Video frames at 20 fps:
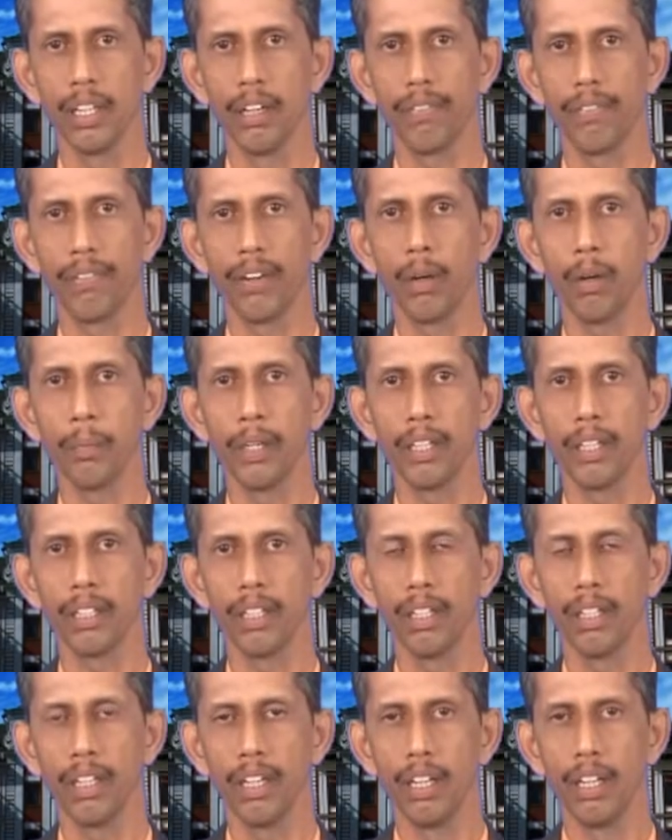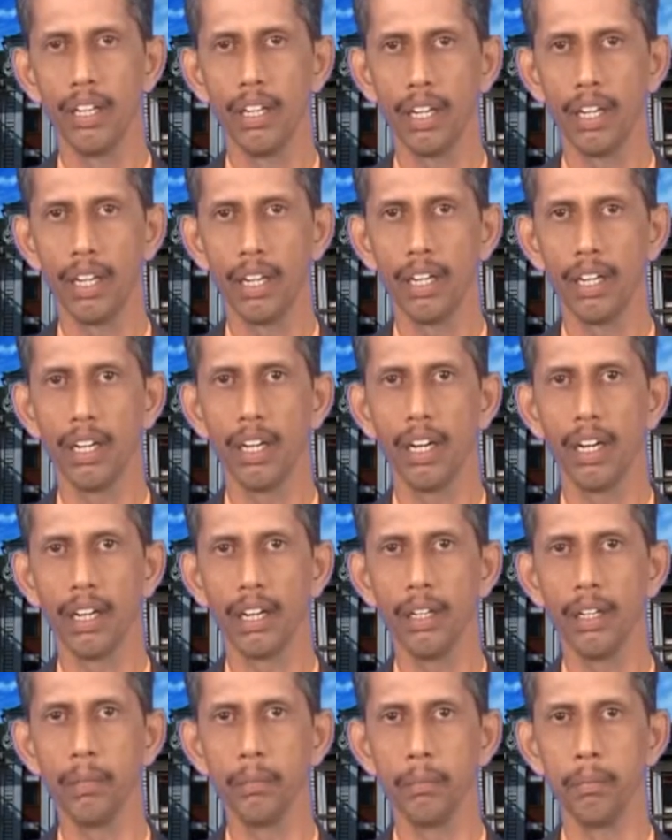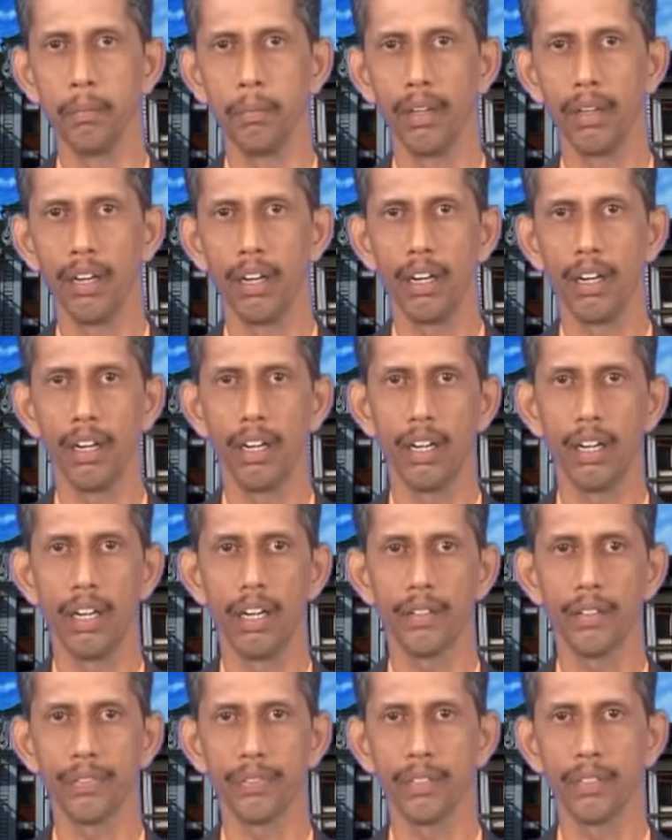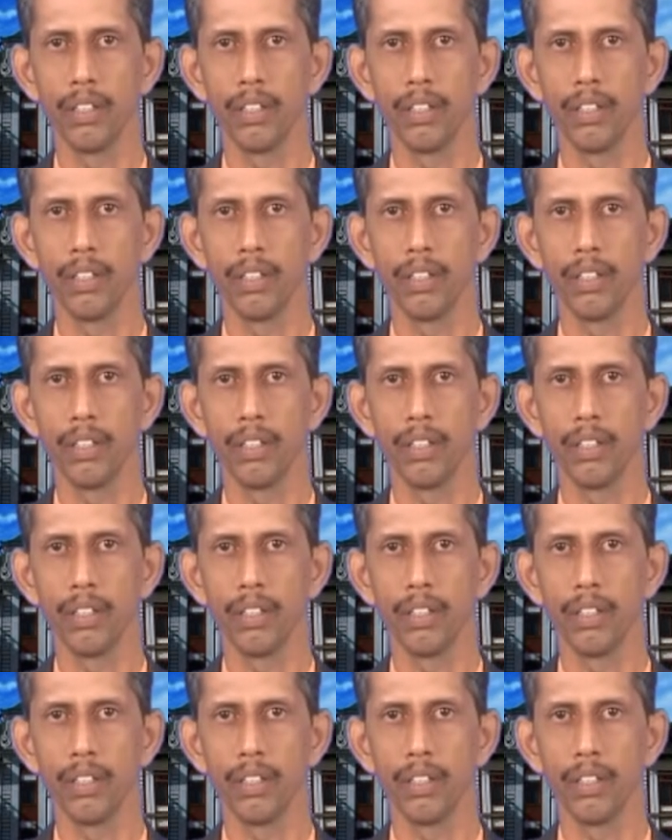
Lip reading: forming a rim of